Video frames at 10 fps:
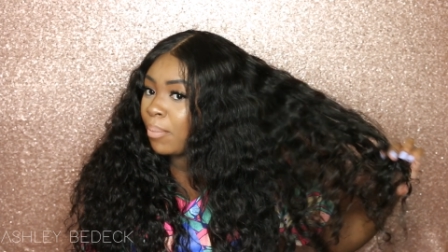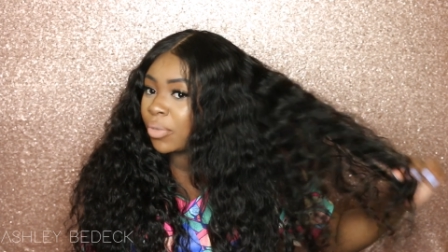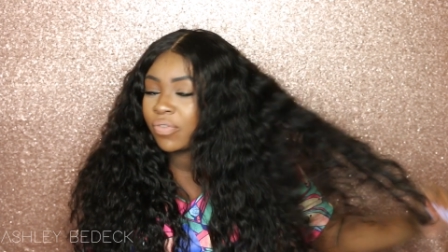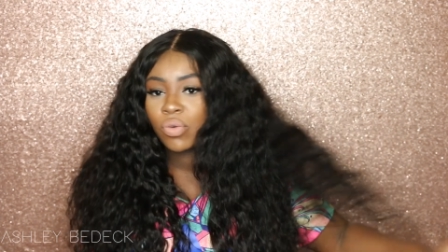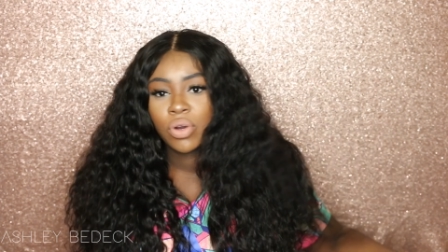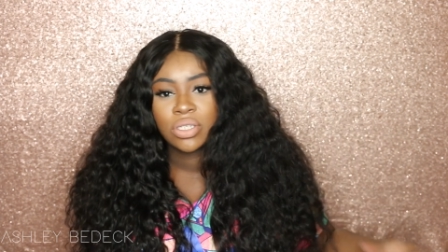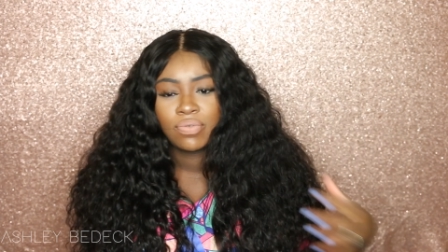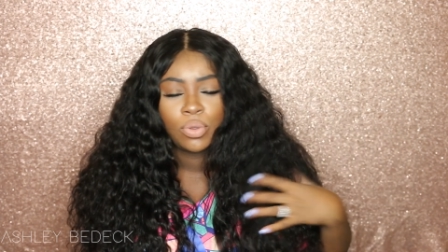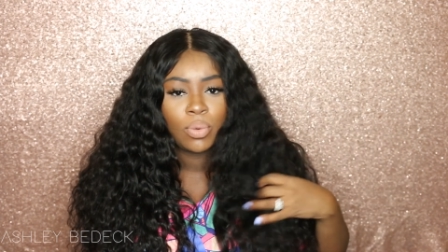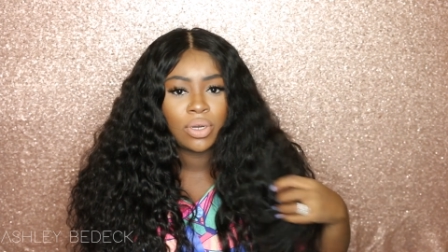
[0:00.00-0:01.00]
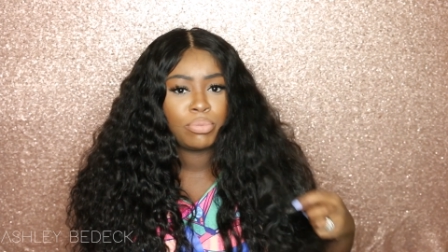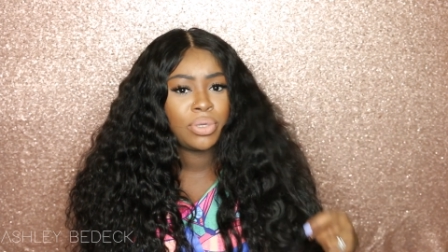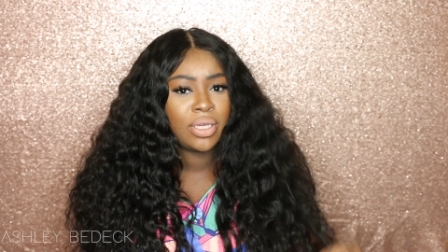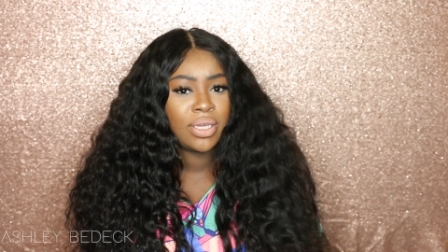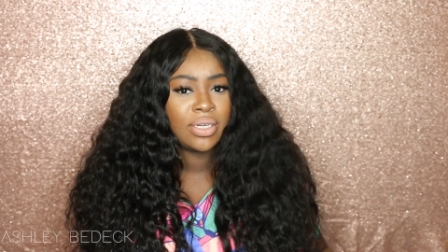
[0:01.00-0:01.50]
But of course, if you want to
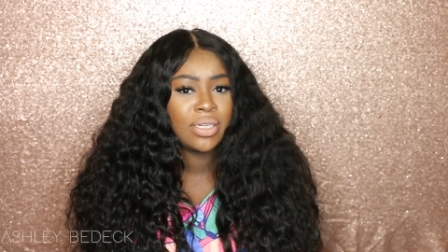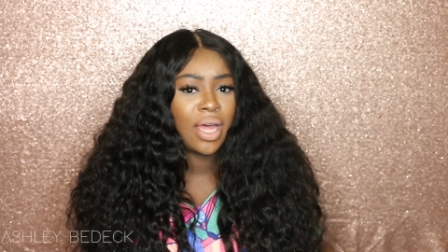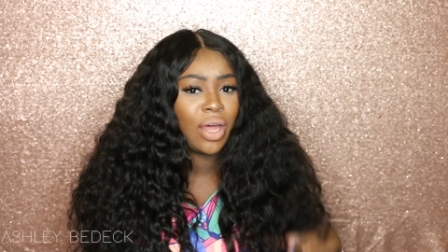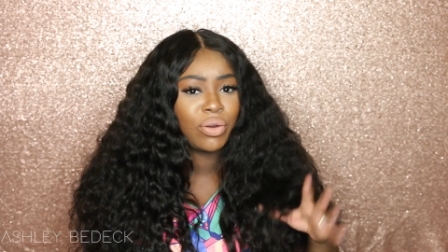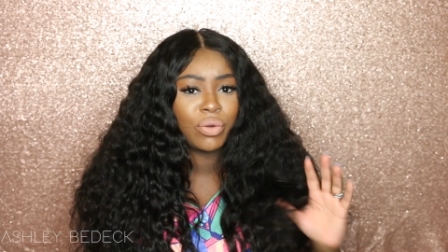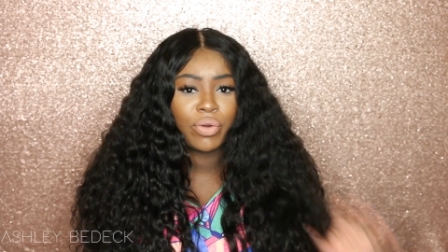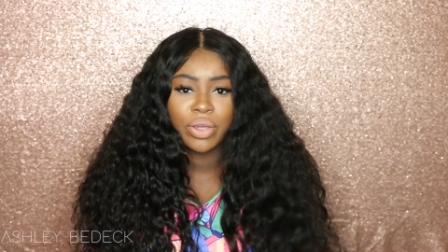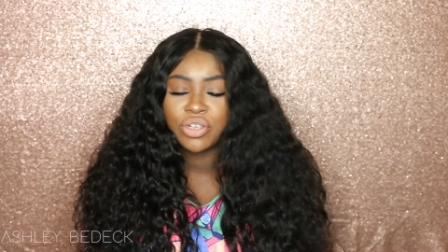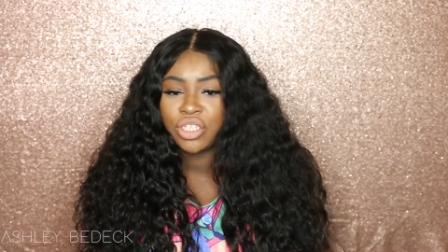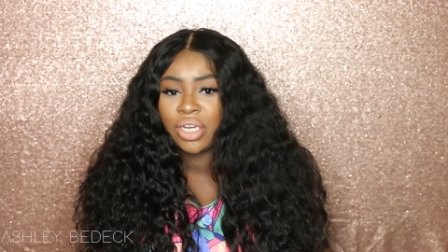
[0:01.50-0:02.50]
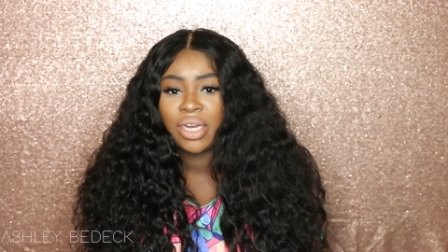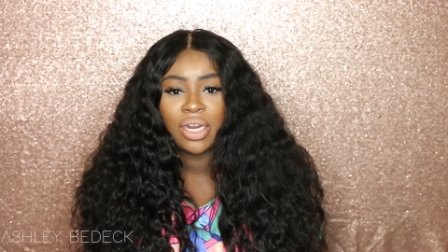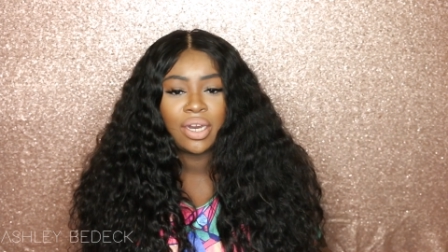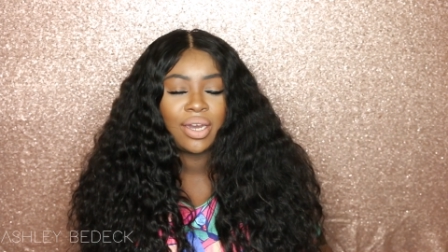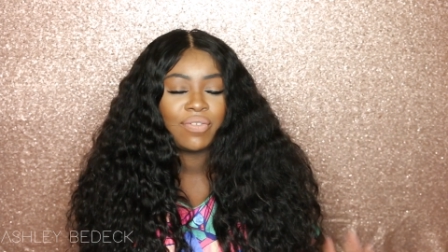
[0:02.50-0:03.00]
put an oil sheen
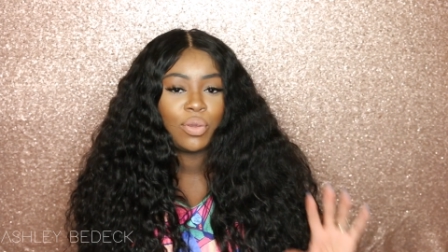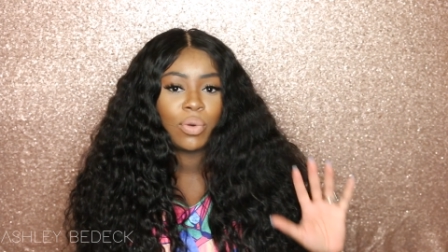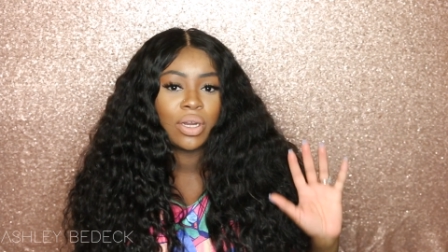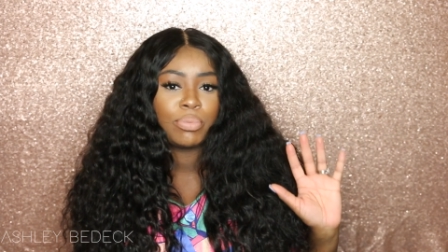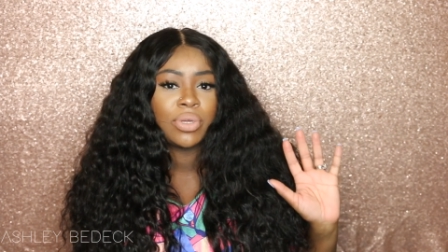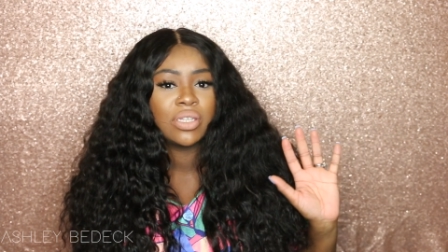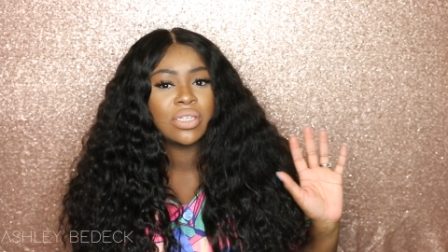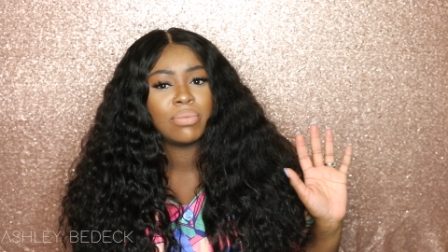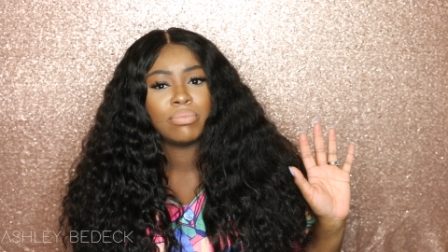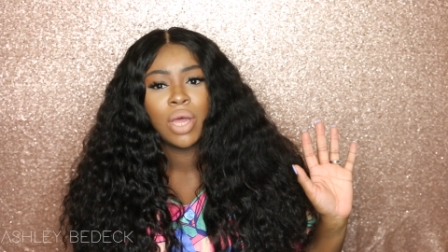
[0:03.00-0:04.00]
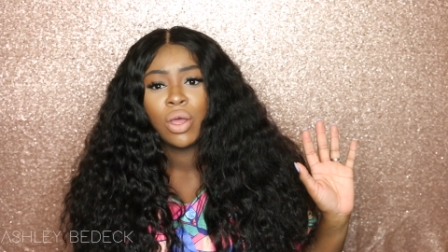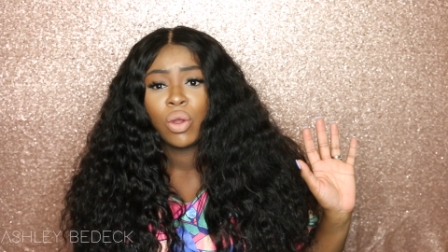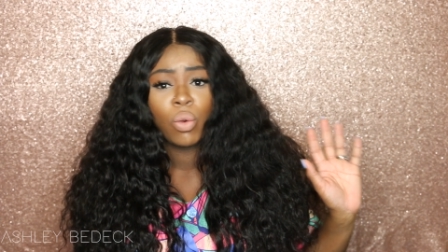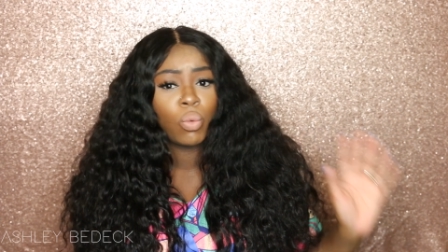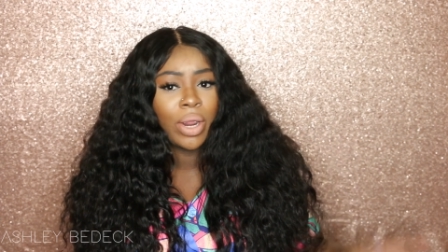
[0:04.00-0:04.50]
in it, if you want to put some
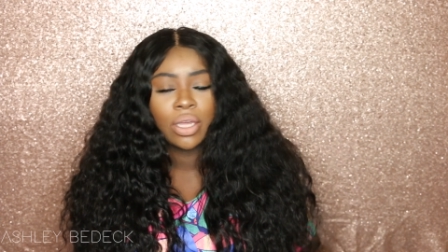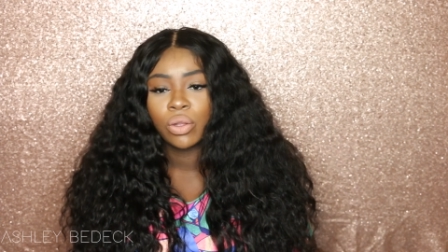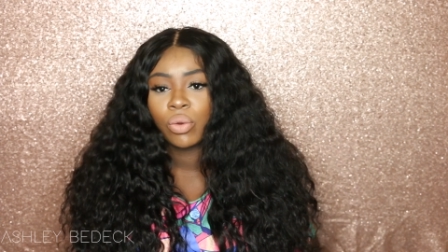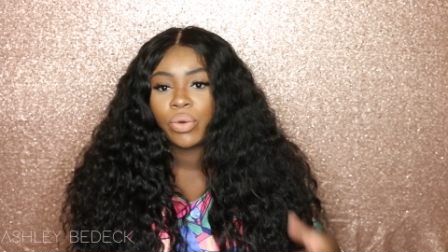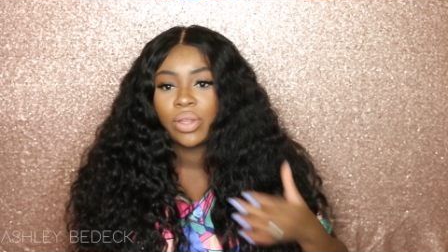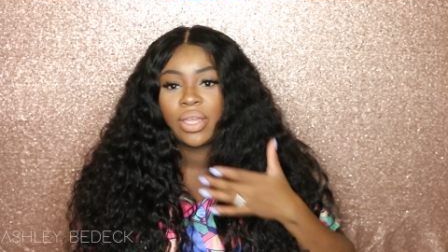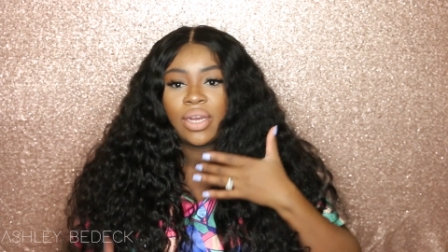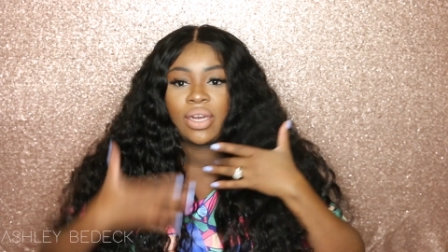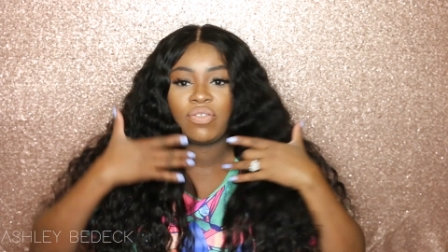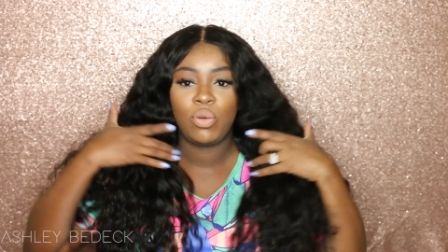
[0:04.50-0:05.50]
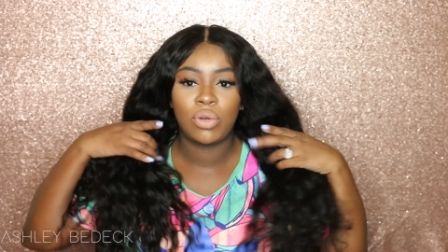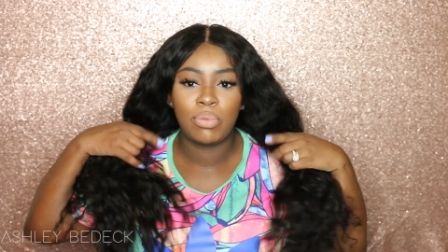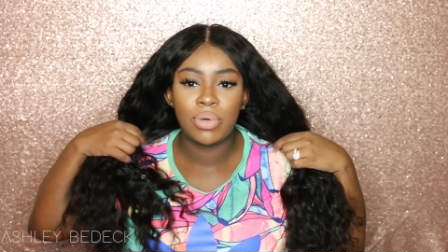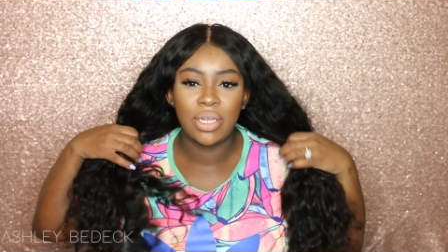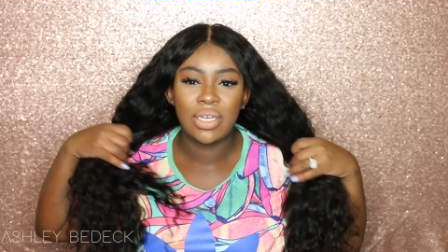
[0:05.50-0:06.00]
regular oil in it, if you want
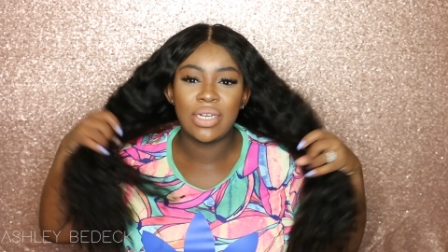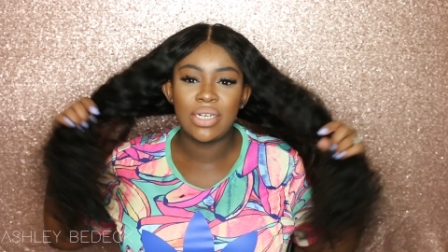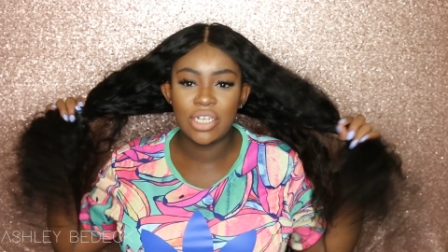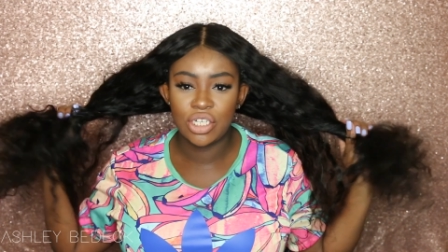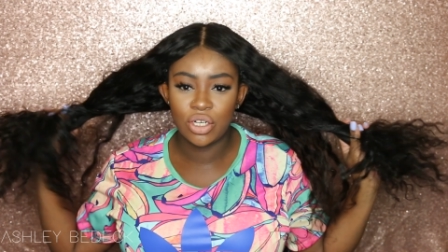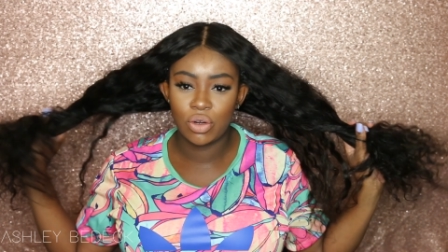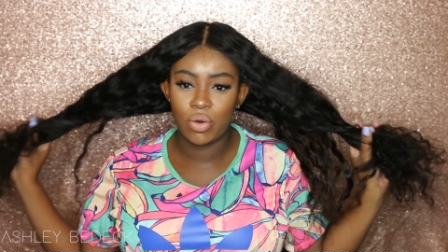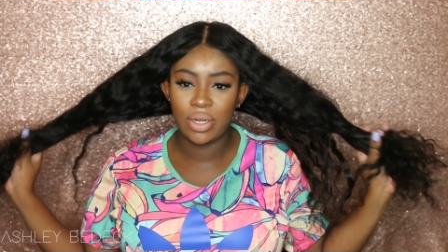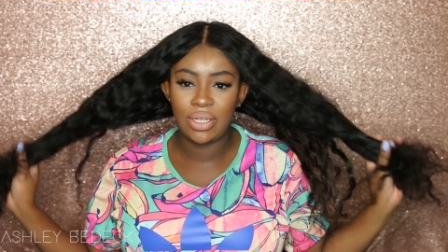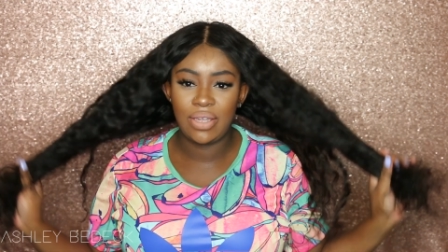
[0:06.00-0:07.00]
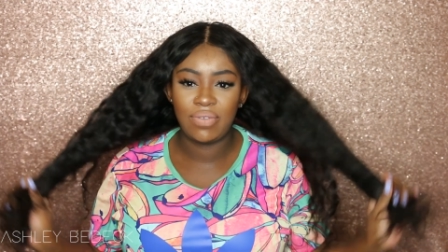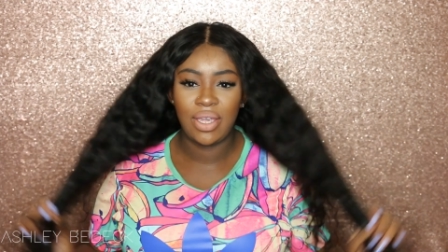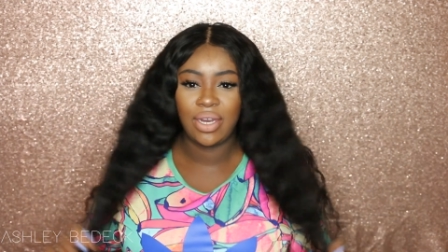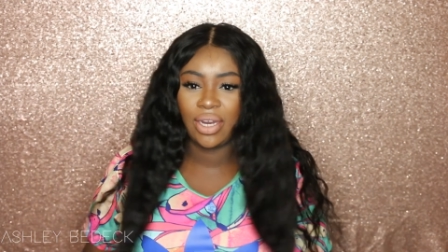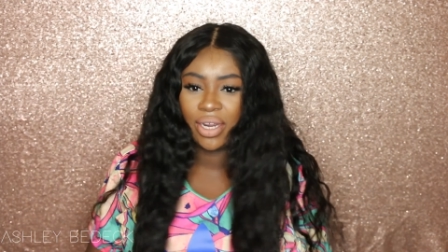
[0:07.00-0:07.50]
to put a conditioner or a
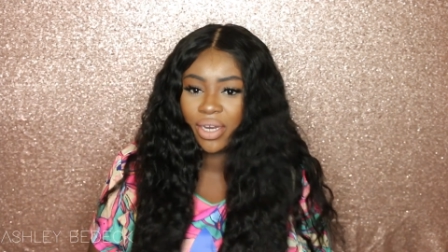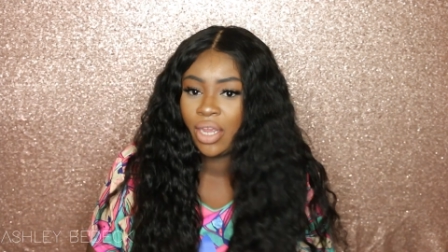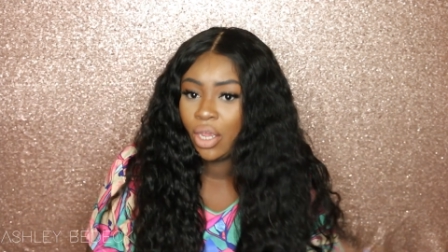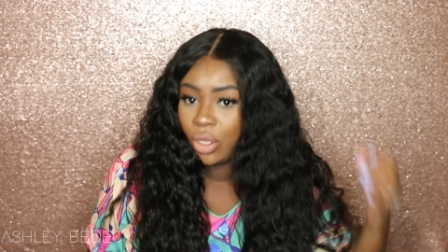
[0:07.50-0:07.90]
leave-in in it,